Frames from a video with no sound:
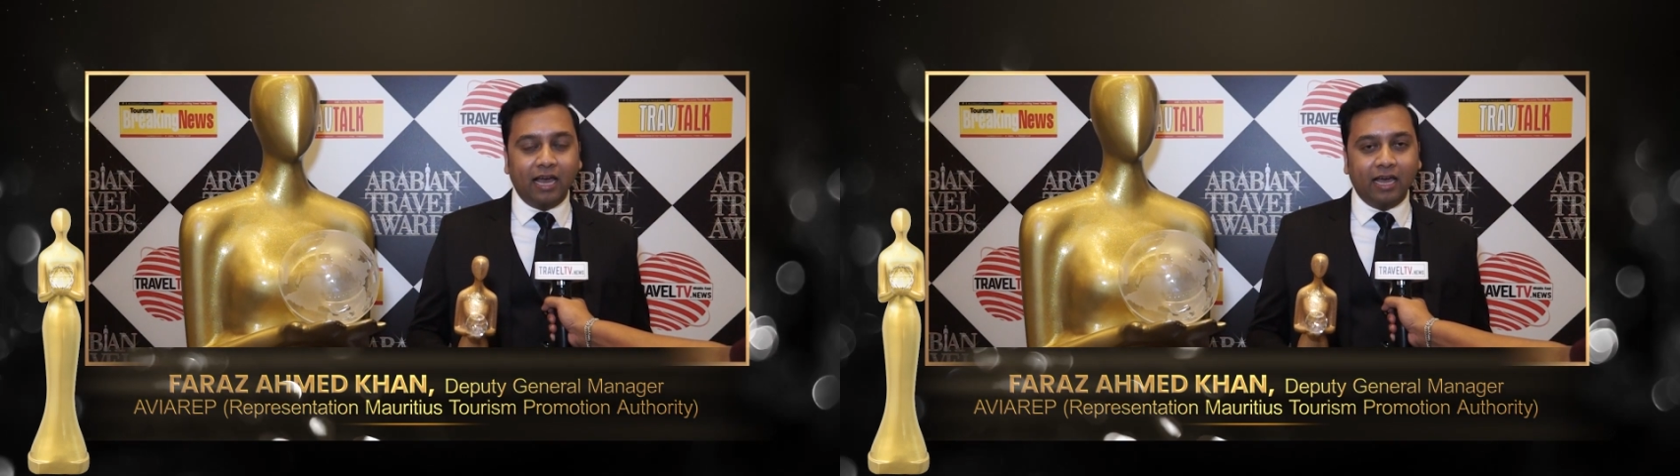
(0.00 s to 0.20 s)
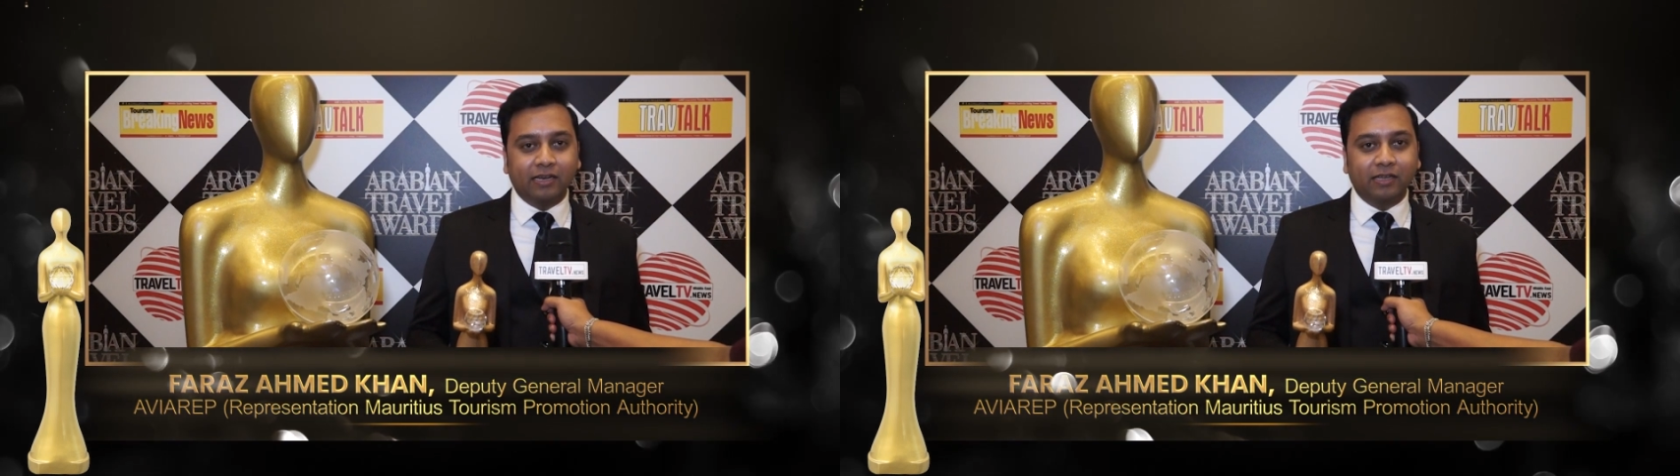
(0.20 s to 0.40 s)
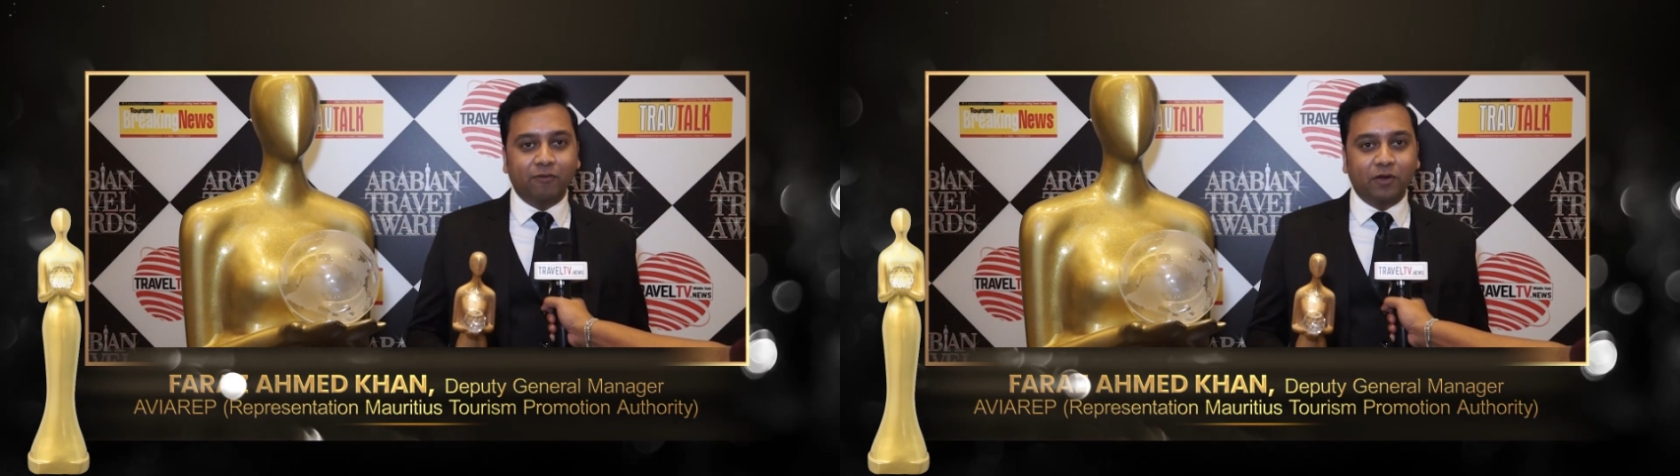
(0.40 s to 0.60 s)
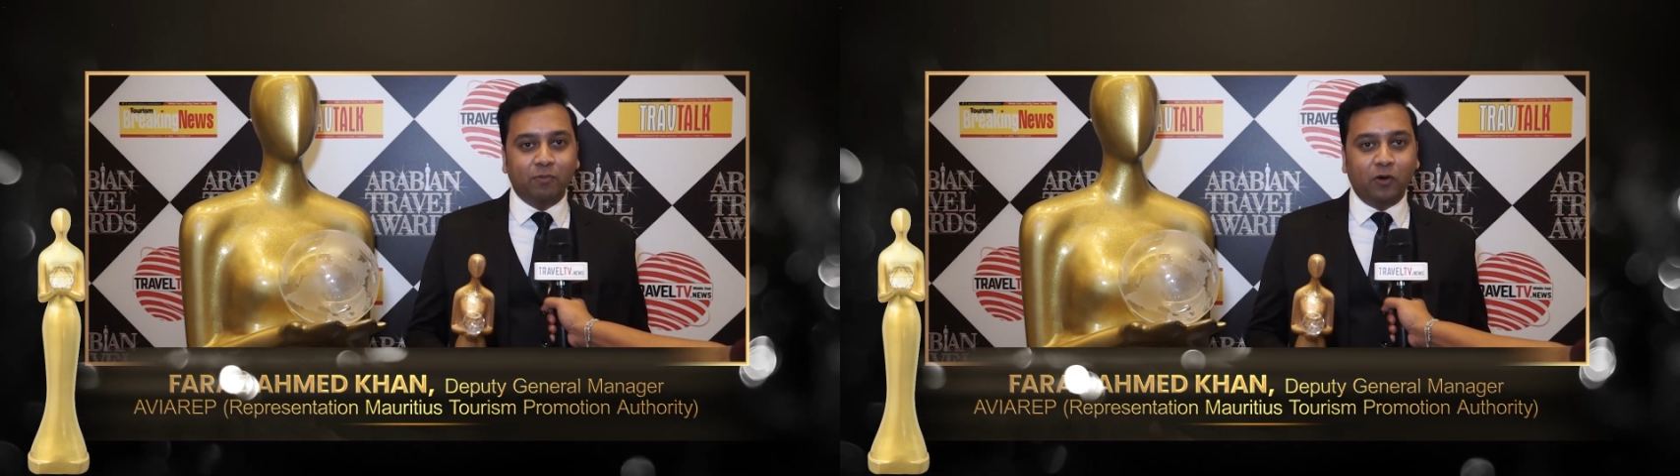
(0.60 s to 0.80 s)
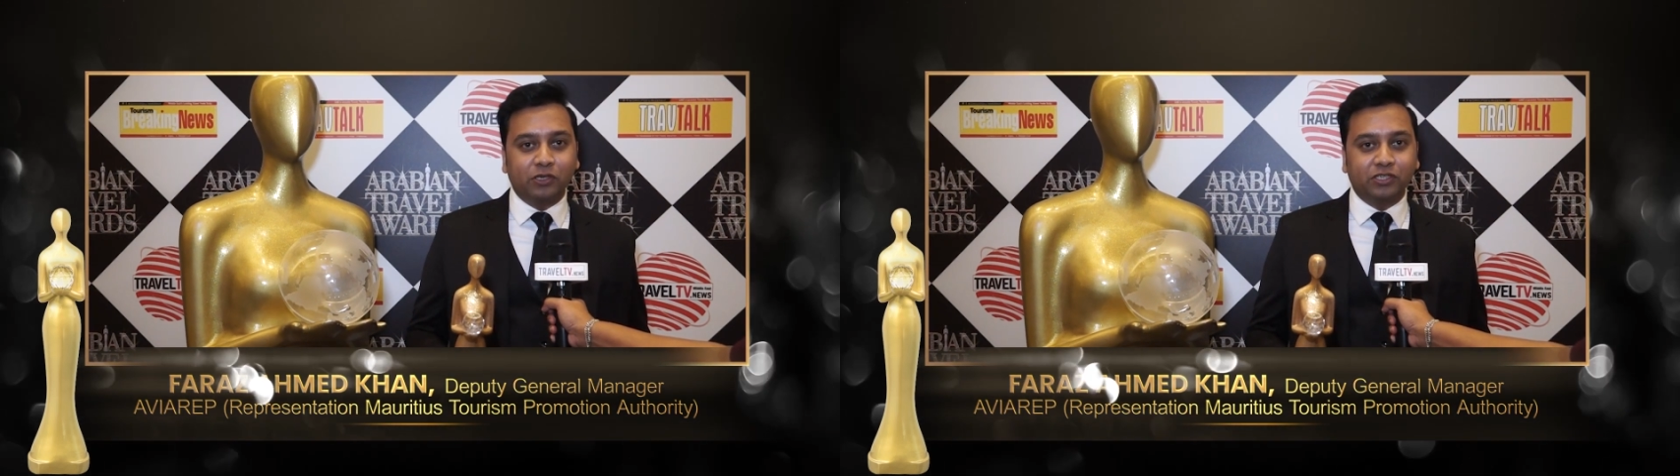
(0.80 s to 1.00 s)
and giving
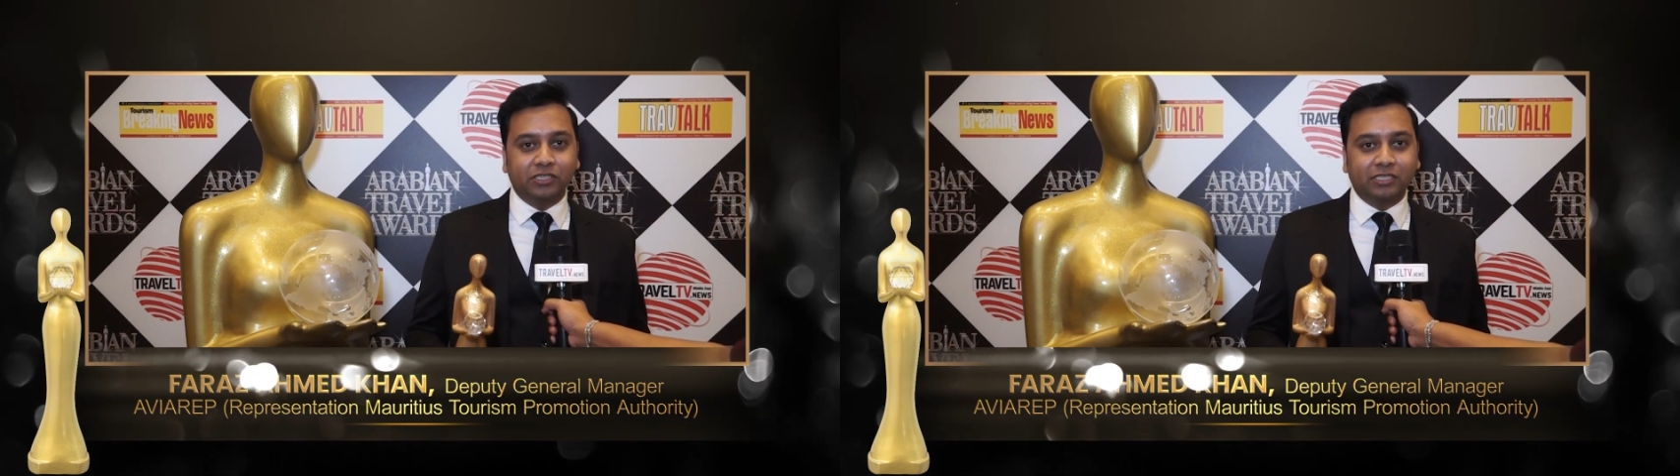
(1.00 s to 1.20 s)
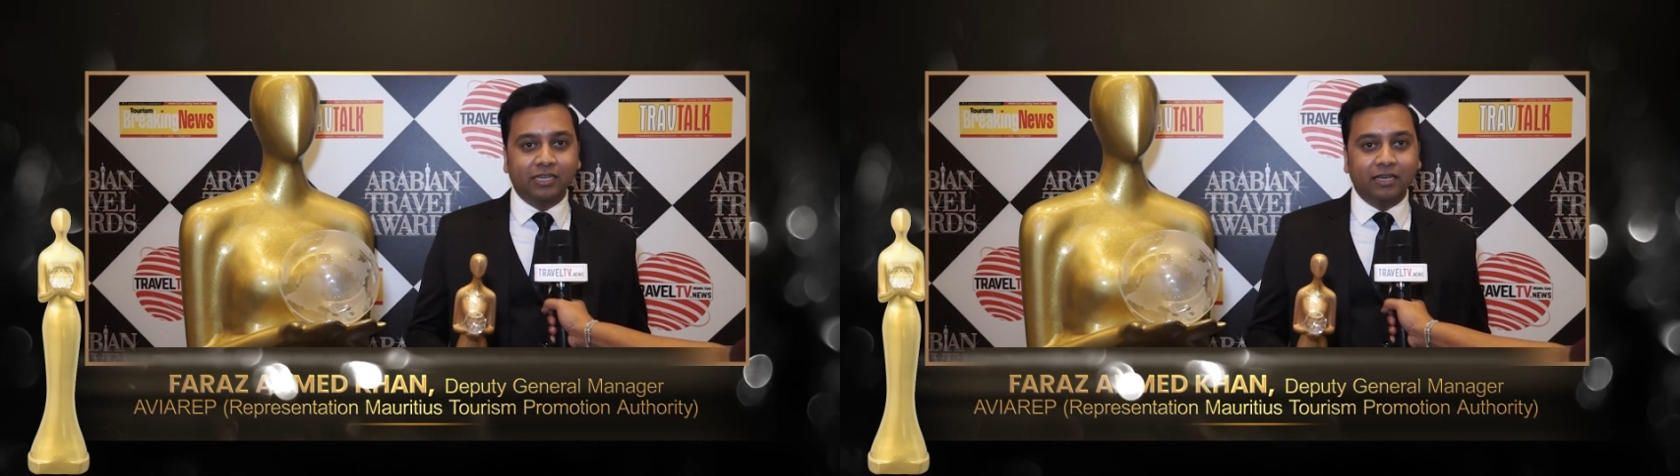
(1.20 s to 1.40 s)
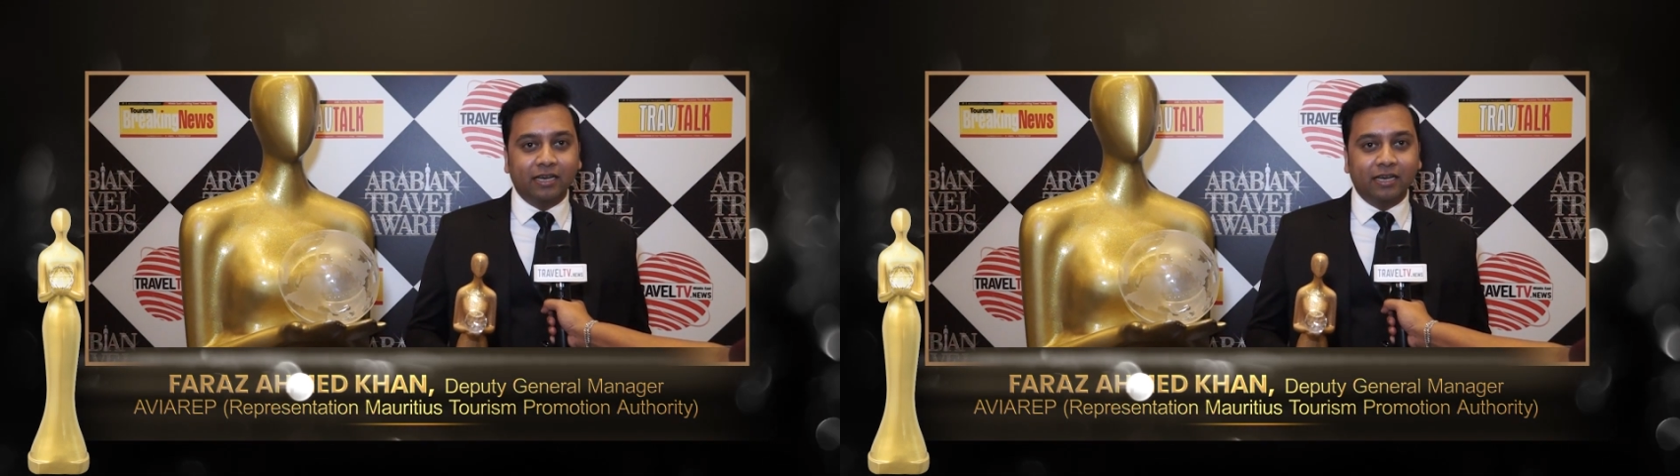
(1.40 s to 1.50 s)
Mauritius